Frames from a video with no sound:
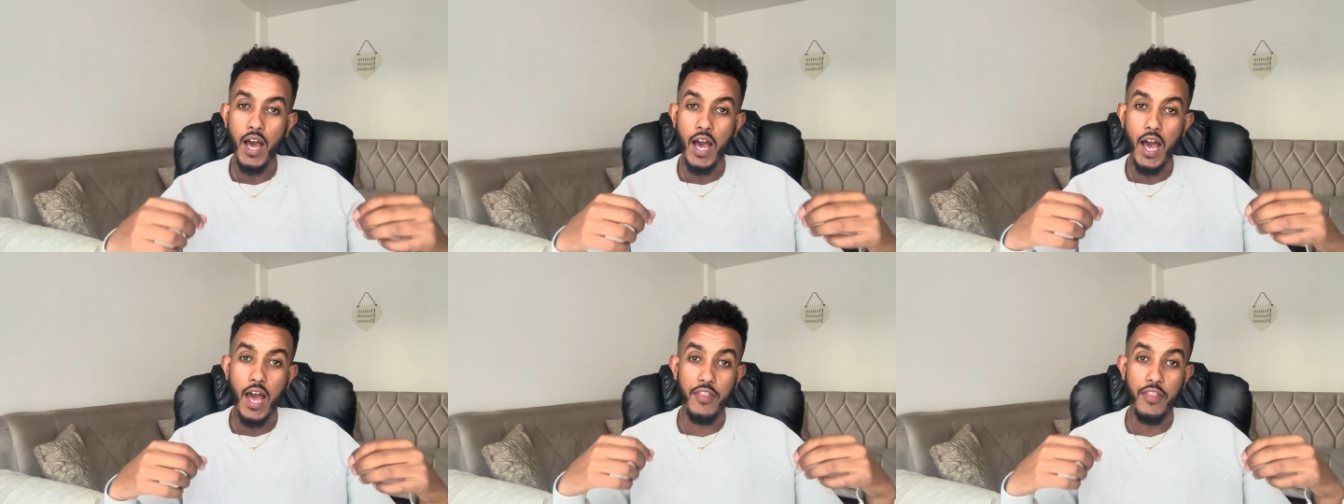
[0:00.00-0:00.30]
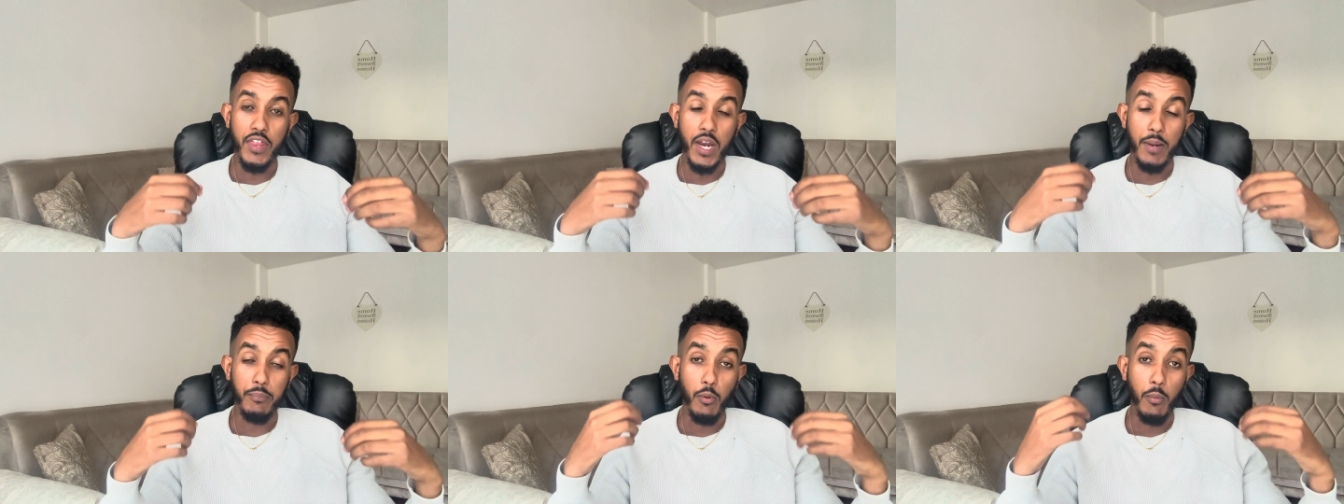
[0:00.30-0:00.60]
and
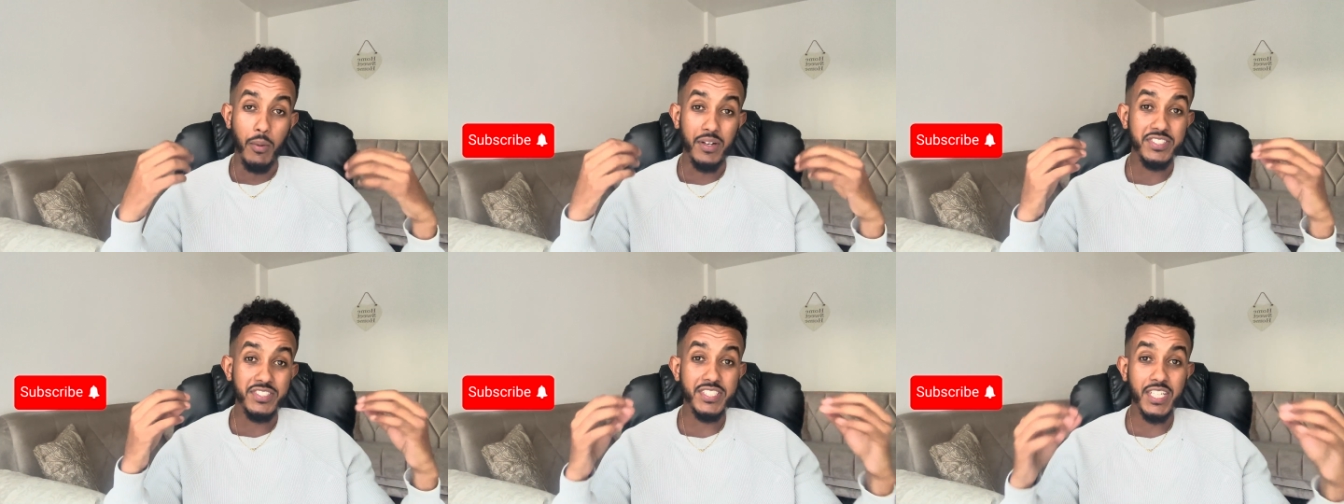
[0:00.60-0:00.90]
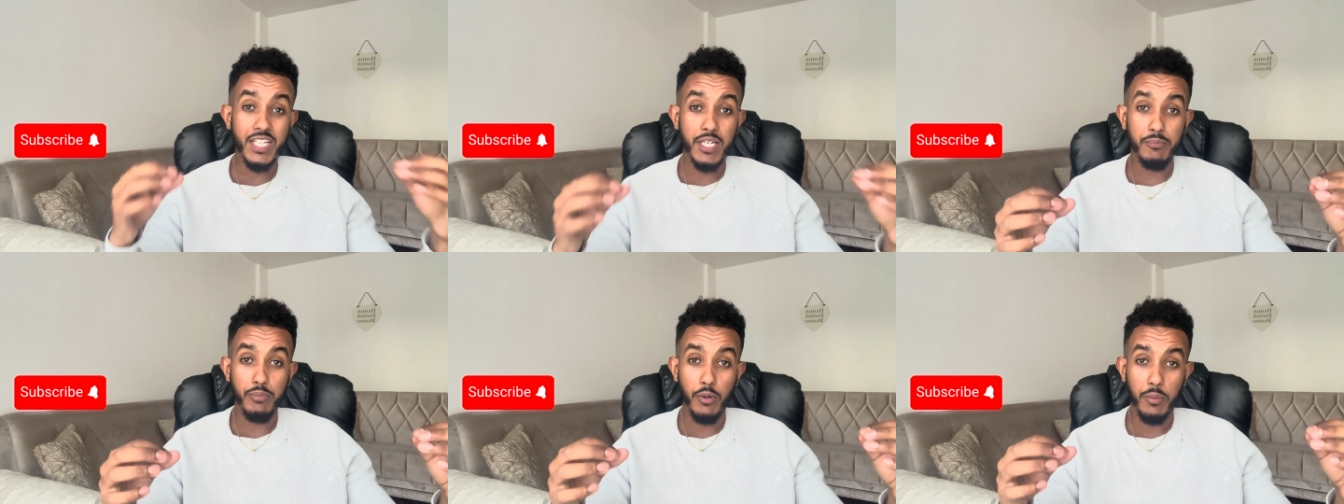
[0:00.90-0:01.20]
then I bought my
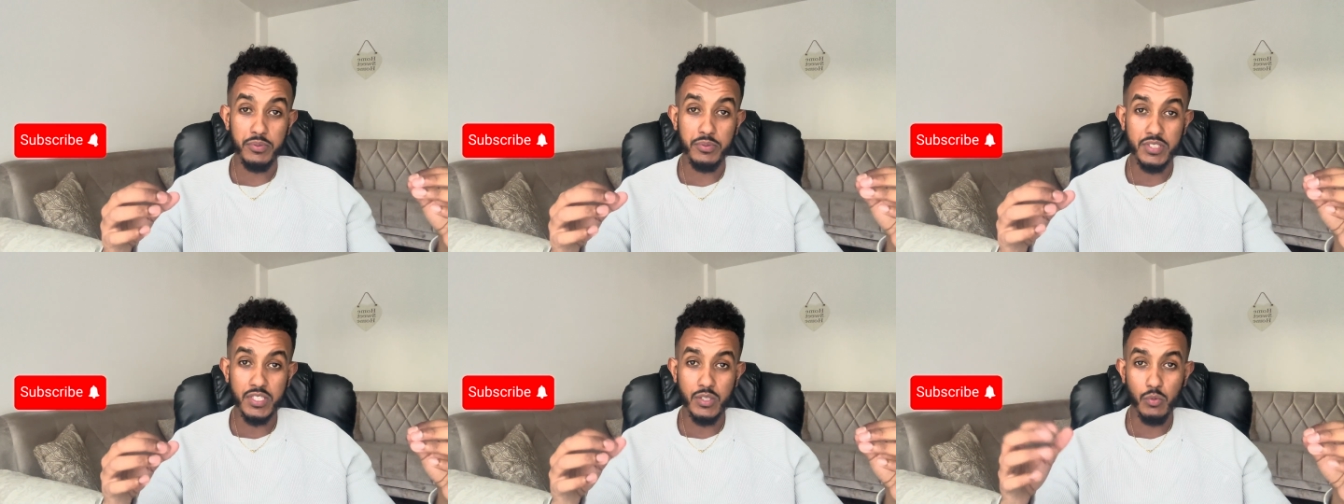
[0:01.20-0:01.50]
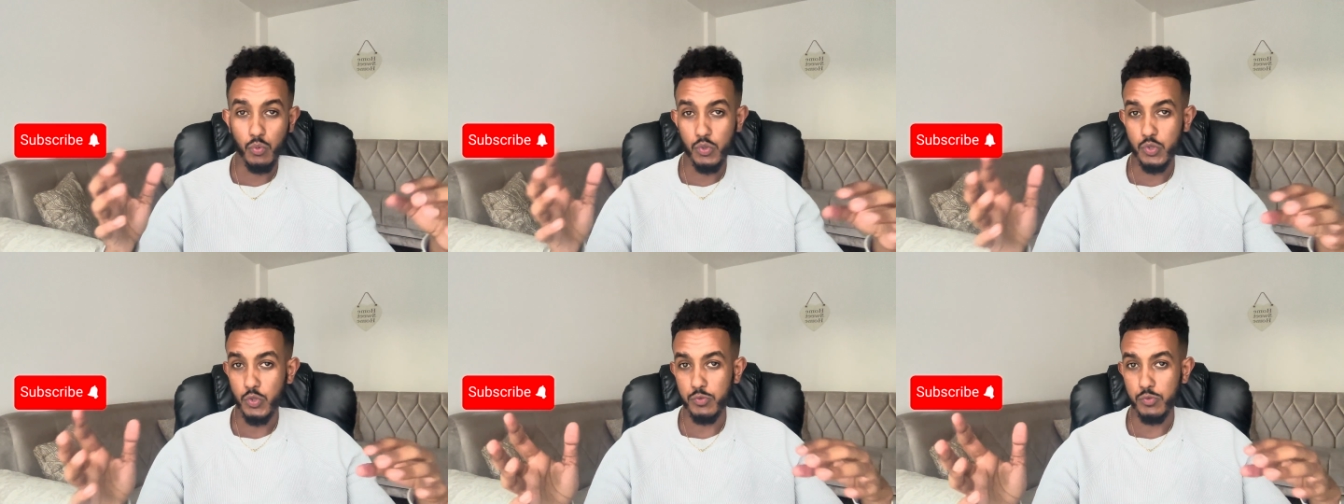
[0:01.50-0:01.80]
second property,
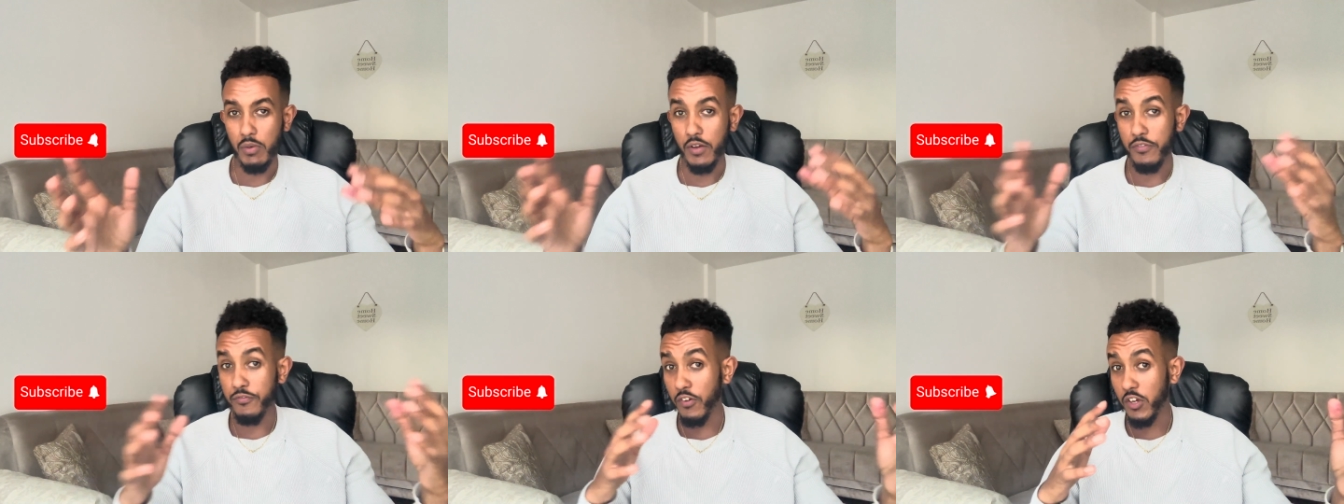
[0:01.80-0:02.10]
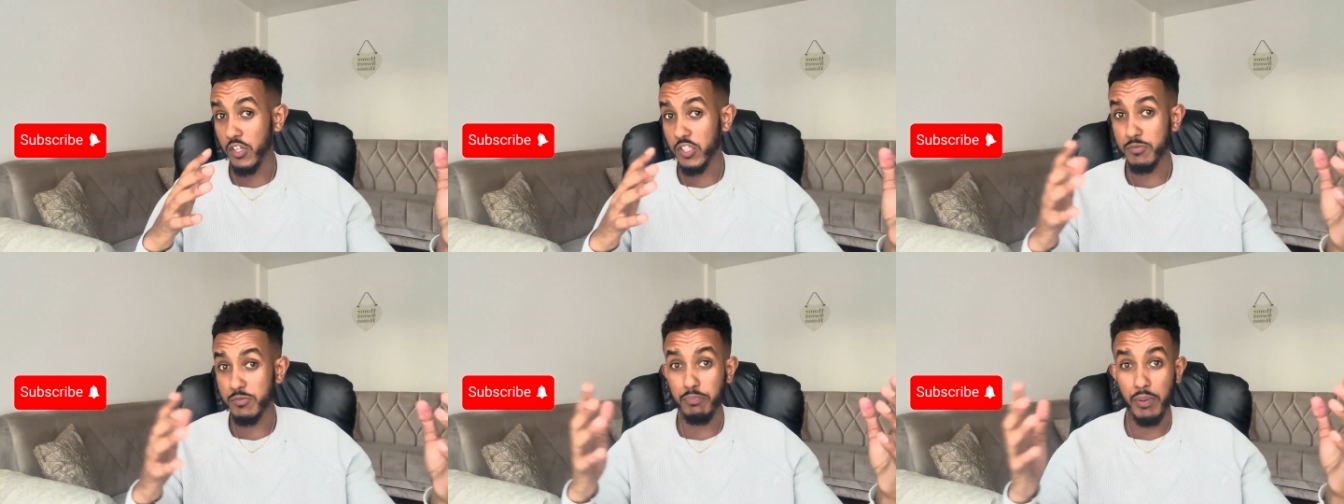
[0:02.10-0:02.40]
which was my
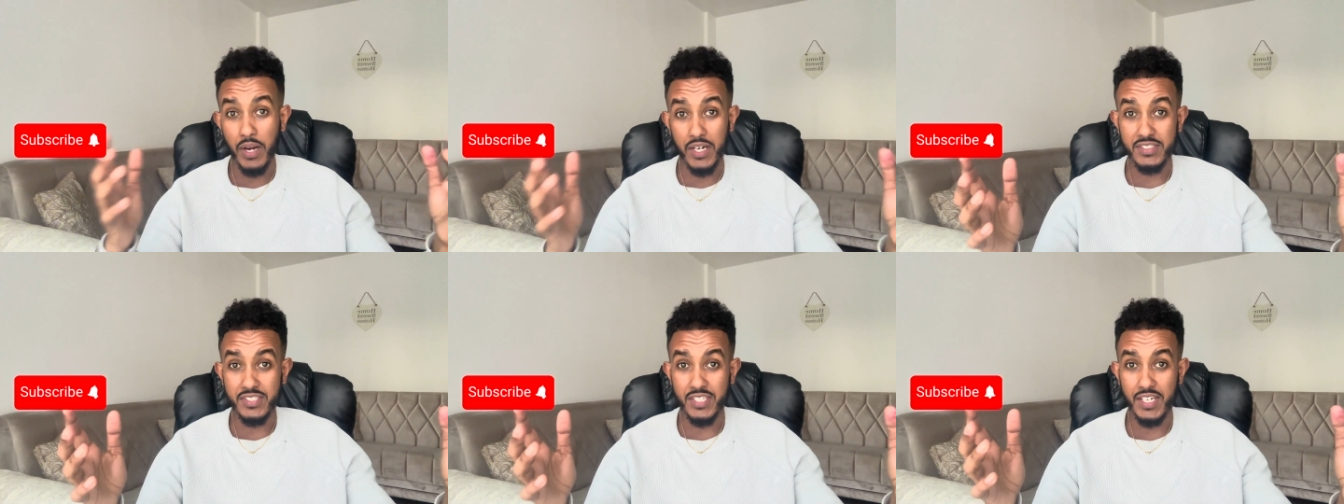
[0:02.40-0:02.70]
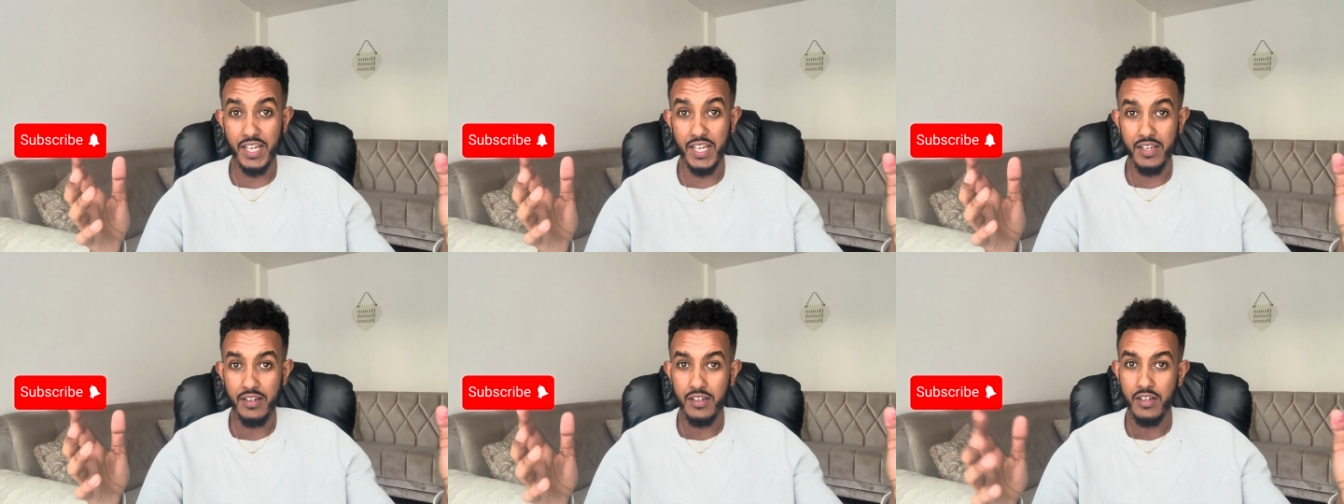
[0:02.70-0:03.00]
first buy to
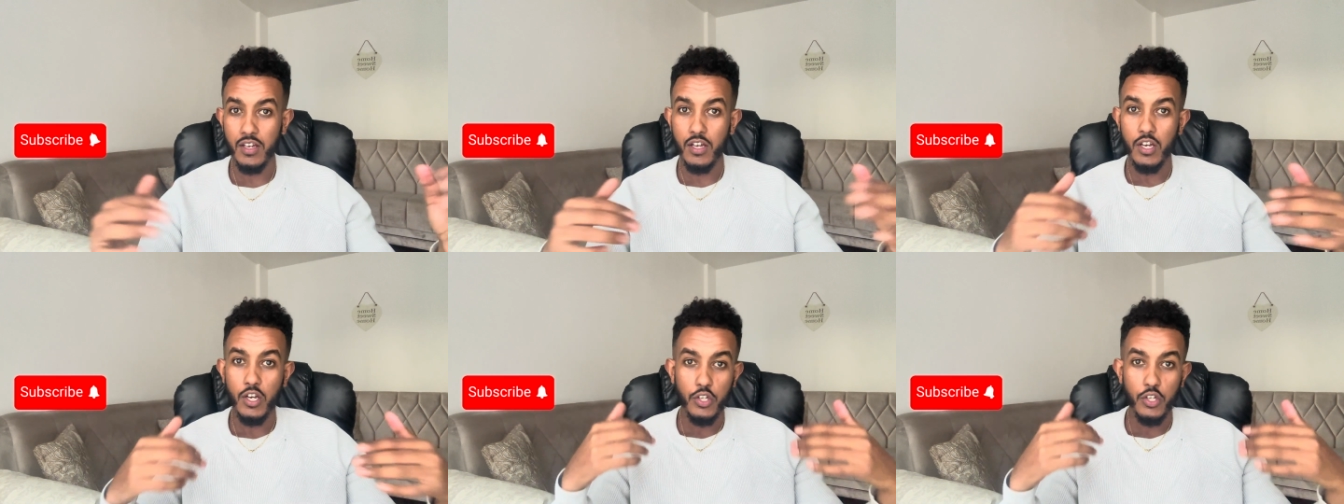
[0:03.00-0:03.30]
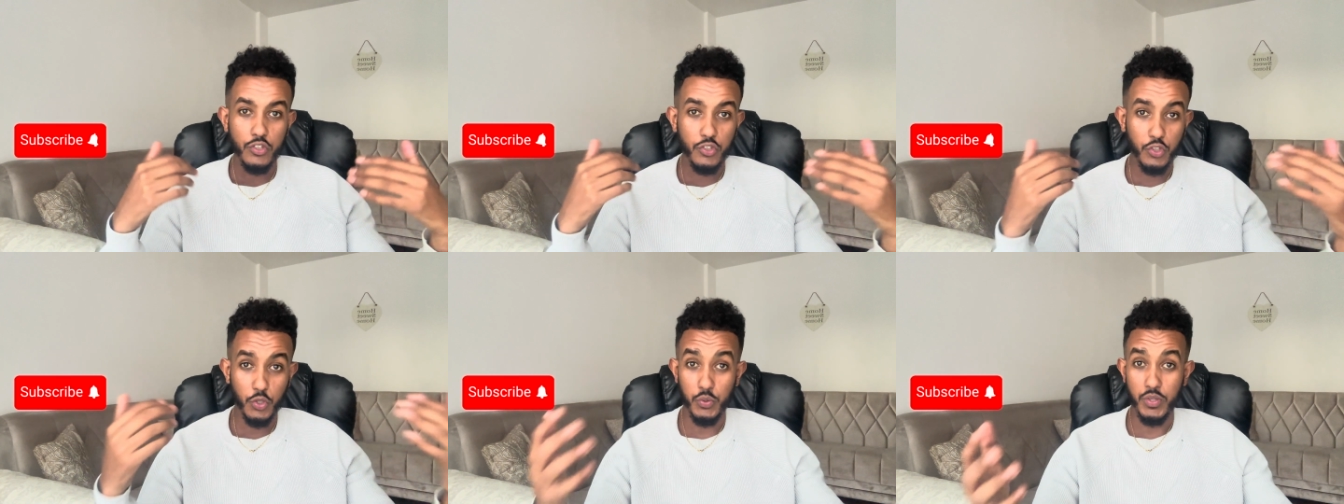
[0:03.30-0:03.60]
let
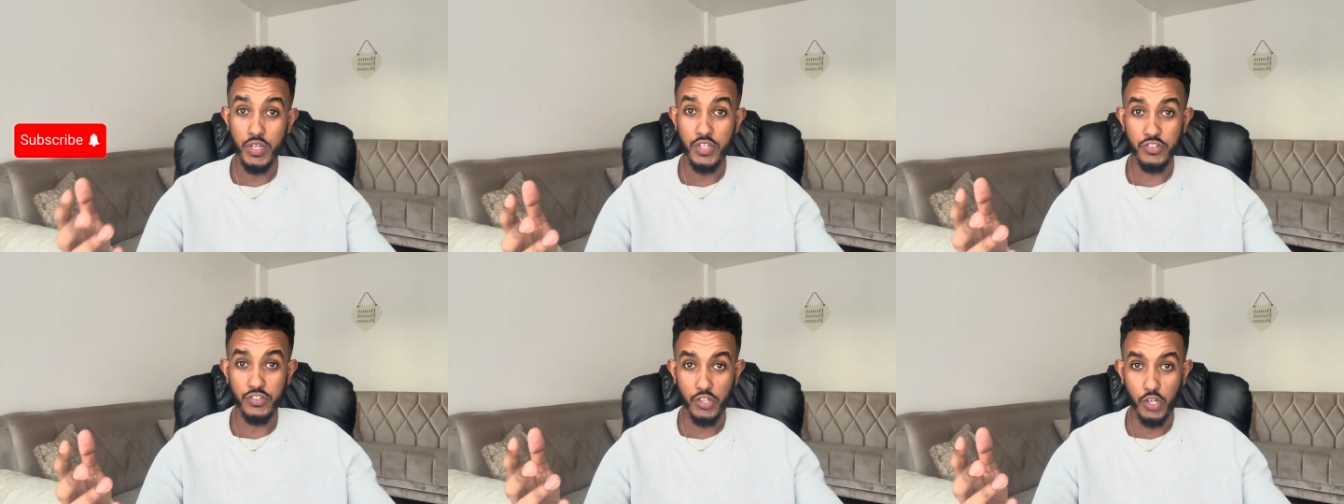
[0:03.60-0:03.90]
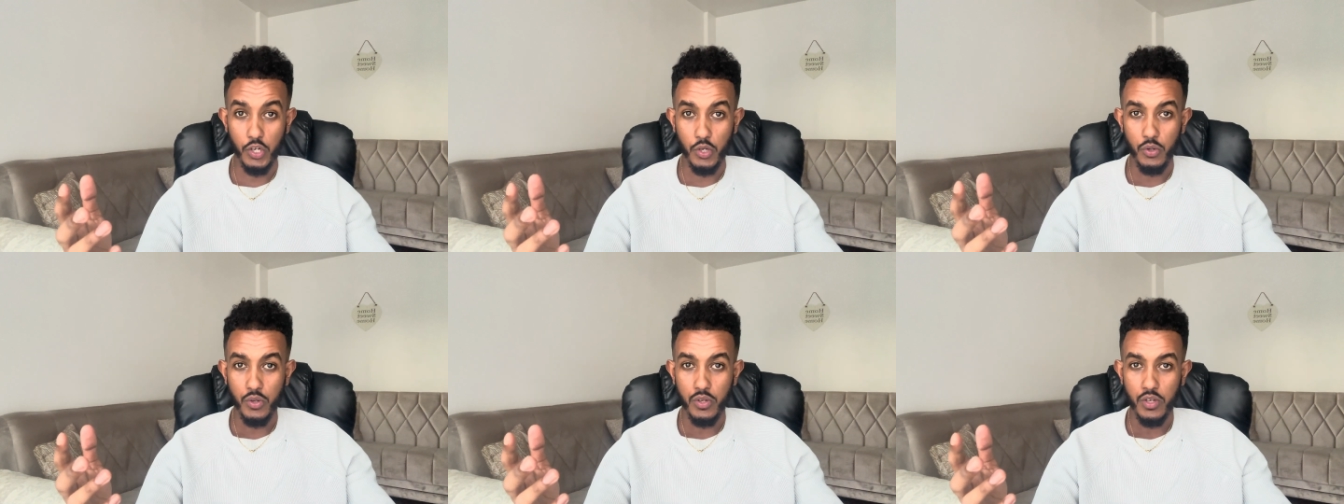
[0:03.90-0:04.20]
2 years
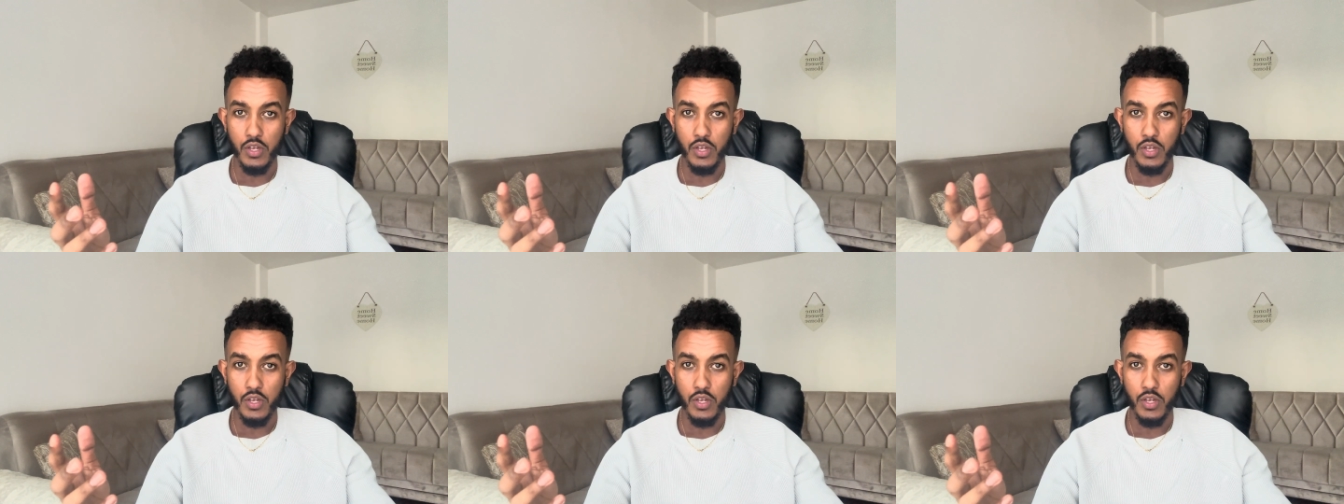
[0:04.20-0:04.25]
ago.